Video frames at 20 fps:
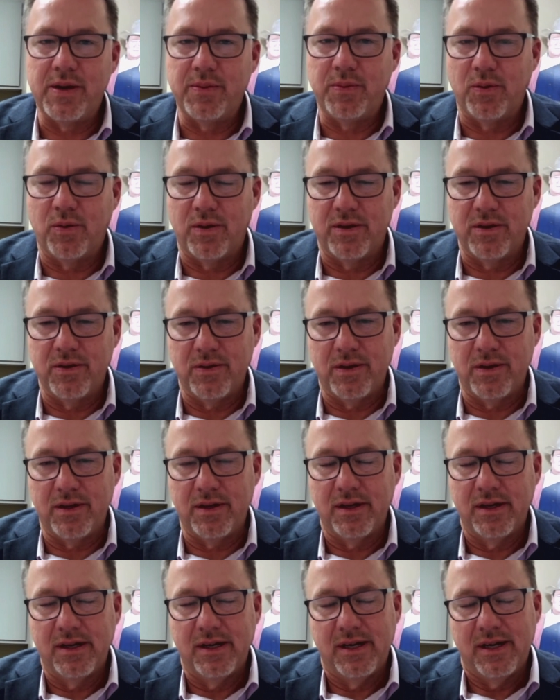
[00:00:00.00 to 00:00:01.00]
people are
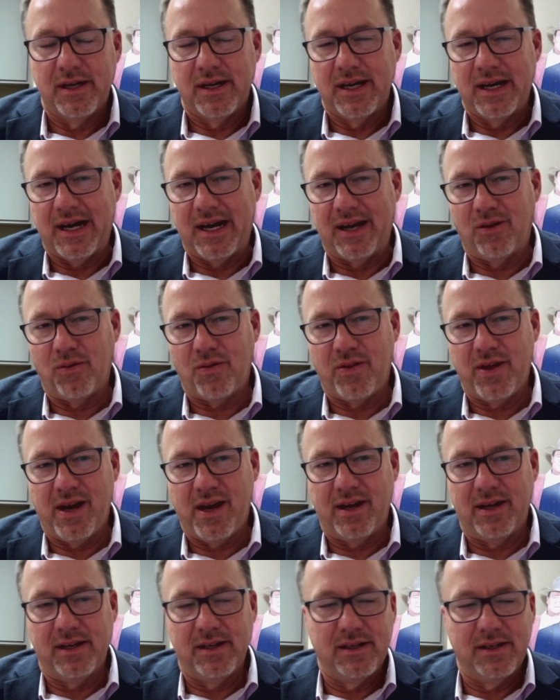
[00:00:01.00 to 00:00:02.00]
doing, I don't
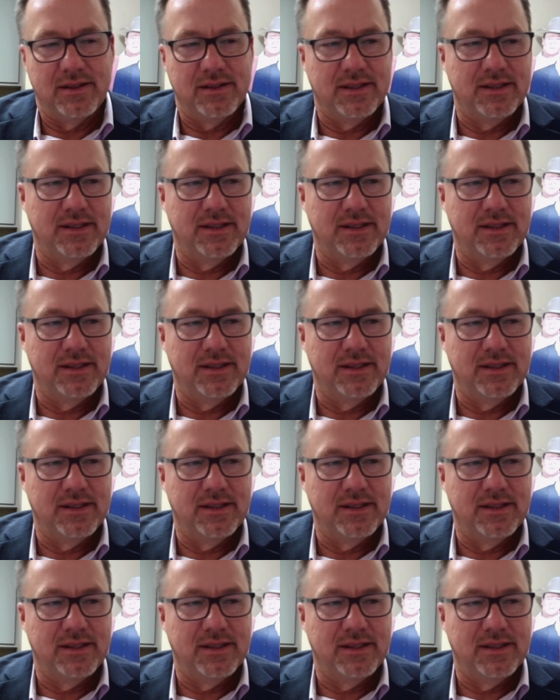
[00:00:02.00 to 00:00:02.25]
think